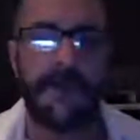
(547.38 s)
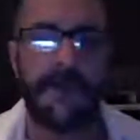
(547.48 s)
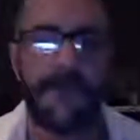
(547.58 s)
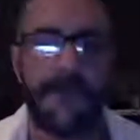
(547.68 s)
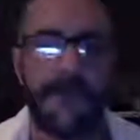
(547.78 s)

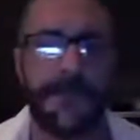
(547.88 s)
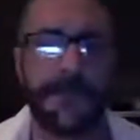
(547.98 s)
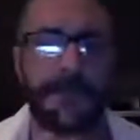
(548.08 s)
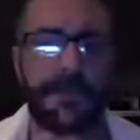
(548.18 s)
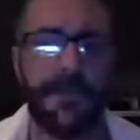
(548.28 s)

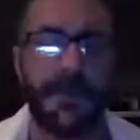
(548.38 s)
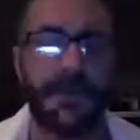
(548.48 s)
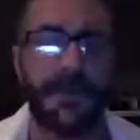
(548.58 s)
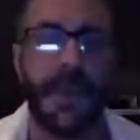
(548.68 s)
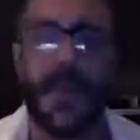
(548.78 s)

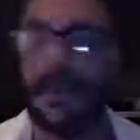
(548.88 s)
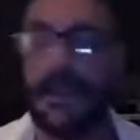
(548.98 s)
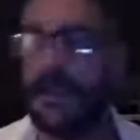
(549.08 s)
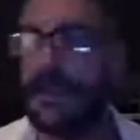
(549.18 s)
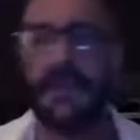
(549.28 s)
spirituality and
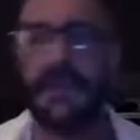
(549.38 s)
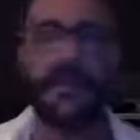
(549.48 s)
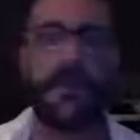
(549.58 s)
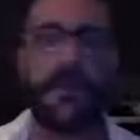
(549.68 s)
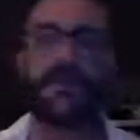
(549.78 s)
spiritual
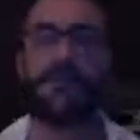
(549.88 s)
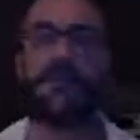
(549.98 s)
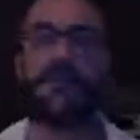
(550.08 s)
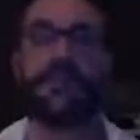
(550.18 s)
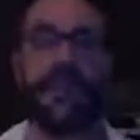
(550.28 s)

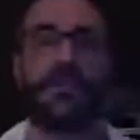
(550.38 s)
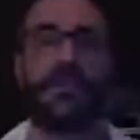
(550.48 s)
center,